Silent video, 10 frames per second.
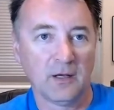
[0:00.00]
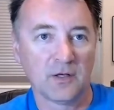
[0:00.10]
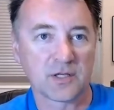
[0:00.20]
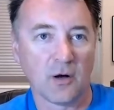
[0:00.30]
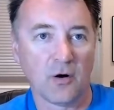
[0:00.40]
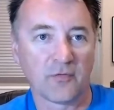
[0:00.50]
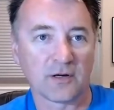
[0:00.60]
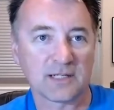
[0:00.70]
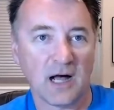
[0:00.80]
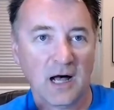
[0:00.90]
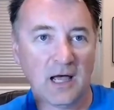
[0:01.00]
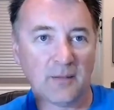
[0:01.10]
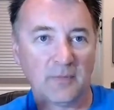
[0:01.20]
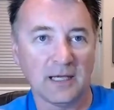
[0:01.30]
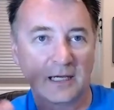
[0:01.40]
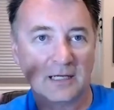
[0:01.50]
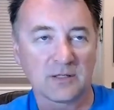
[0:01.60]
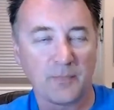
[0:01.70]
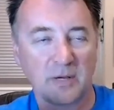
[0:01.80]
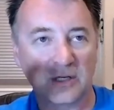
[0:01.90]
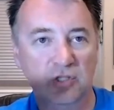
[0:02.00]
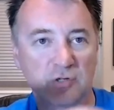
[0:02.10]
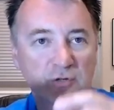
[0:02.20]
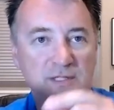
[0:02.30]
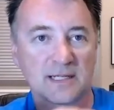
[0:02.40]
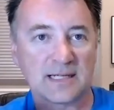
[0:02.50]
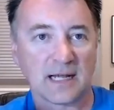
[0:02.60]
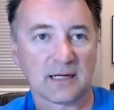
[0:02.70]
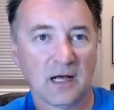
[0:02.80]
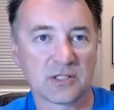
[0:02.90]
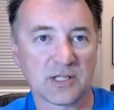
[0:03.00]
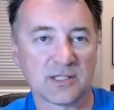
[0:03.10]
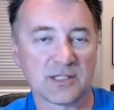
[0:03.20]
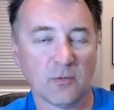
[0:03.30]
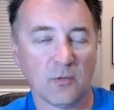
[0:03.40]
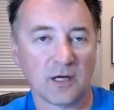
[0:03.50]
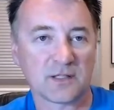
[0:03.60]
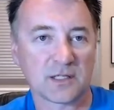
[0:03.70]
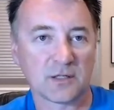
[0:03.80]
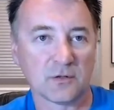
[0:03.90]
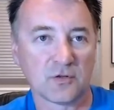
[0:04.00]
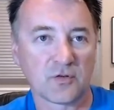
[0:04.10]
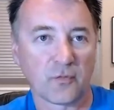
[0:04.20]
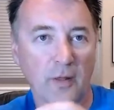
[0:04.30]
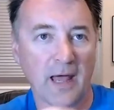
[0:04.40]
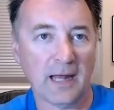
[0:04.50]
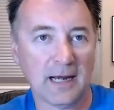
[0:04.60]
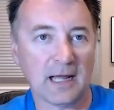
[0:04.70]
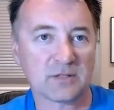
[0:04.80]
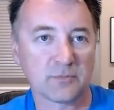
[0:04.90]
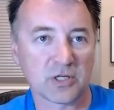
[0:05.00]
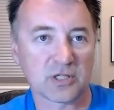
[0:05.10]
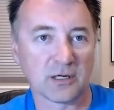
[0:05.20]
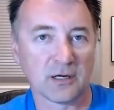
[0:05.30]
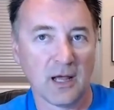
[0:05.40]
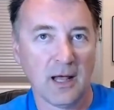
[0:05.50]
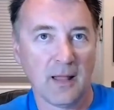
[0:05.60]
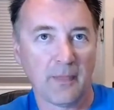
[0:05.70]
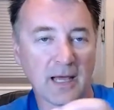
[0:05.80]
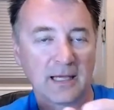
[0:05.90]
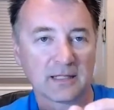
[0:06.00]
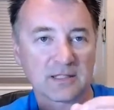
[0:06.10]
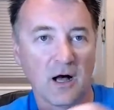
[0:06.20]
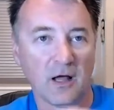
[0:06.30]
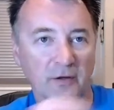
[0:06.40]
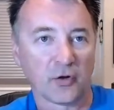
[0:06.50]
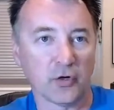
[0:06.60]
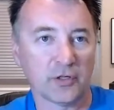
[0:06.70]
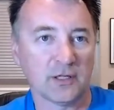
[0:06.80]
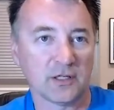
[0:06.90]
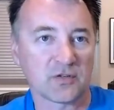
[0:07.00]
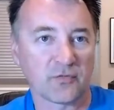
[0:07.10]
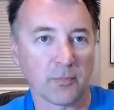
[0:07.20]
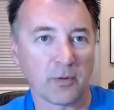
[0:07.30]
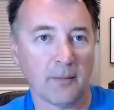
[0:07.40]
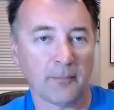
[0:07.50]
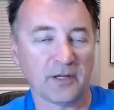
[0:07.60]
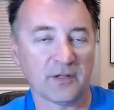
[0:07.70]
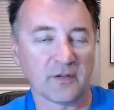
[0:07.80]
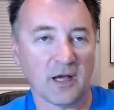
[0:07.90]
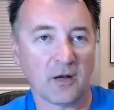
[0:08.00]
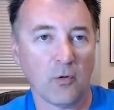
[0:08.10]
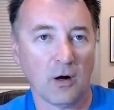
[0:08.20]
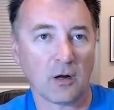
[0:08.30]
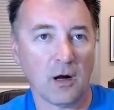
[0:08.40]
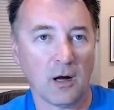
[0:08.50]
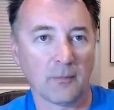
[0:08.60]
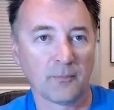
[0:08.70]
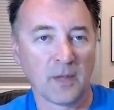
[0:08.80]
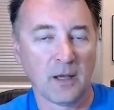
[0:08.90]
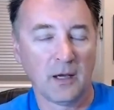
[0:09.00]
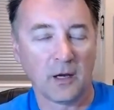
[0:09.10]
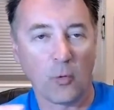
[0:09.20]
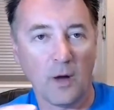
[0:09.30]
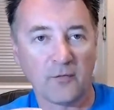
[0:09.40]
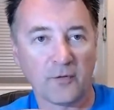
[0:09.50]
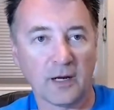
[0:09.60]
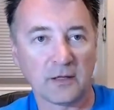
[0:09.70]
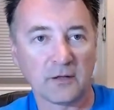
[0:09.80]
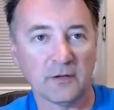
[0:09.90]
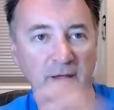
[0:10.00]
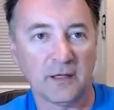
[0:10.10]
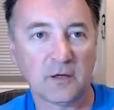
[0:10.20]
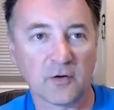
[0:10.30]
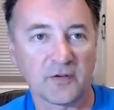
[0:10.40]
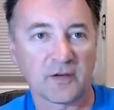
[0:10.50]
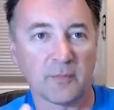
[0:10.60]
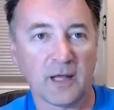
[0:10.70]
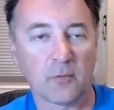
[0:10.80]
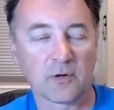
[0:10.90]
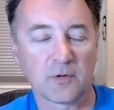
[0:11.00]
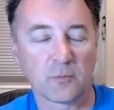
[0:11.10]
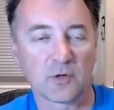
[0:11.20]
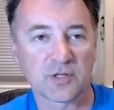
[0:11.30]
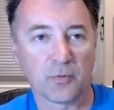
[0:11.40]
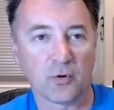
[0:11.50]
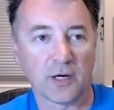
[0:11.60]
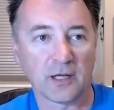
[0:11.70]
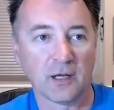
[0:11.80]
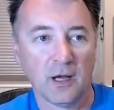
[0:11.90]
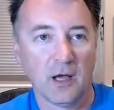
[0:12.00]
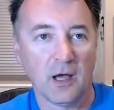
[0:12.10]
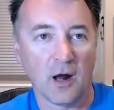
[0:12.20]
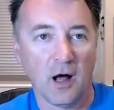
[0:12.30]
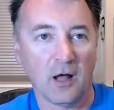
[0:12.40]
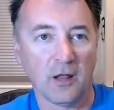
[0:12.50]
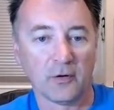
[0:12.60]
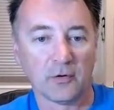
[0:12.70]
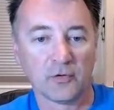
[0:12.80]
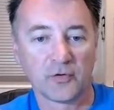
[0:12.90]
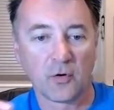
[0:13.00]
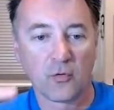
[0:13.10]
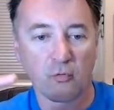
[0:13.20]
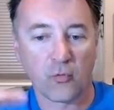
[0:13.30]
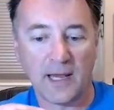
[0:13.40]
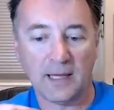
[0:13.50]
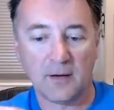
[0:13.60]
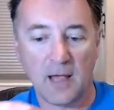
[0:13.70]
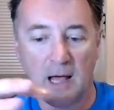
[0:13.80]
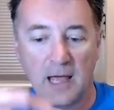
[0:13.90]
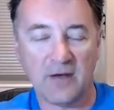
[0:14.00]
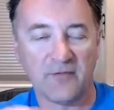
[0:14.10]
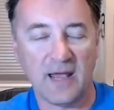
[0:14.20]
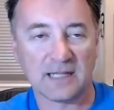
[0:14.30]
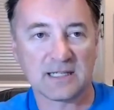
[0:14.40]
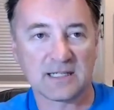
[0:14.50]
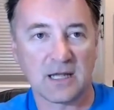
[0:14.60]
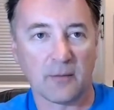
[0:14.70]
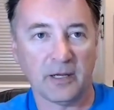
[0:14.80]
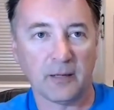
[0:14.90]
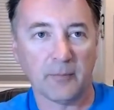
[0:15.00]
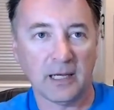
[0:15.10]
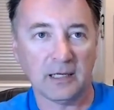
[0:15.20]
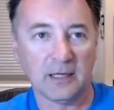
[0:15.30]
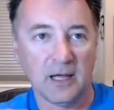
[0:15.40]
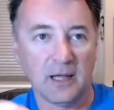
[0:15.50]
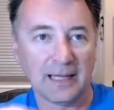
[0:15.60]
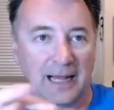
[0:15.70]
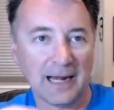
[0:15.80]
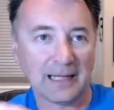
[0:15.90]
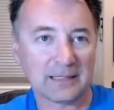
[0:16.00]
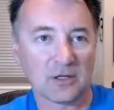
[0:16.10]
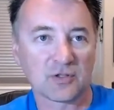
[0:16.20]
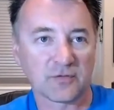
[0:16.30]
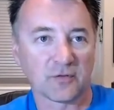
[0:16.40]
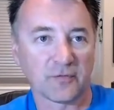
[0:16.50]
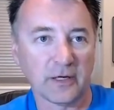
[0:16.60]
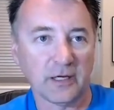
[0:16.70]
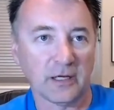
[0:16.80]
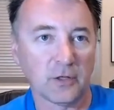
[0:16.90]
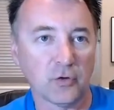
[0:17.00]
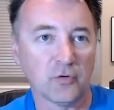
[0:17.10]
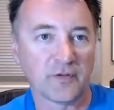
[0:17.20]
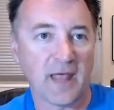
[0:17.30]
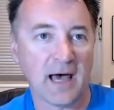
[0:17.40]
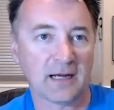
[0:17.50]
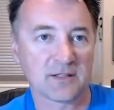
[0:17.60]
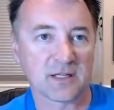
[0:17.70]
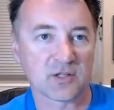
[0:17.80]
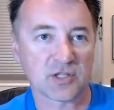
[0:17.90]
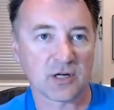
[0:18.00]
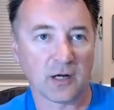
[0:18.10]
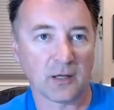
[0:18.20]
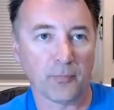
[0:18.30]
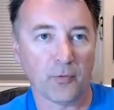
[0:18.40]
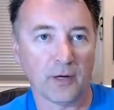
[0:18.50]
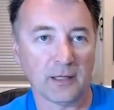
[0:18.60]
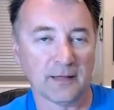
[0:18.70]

So over time, it can pick and choose the technologies it wants to use for that next mission that gets all the goodness from companies like Qualcomm and quite frankly, the ecosystem that we're, we're supporting and all those great uh, advances that are being made, they kind of get those for free and use that as their starting point. And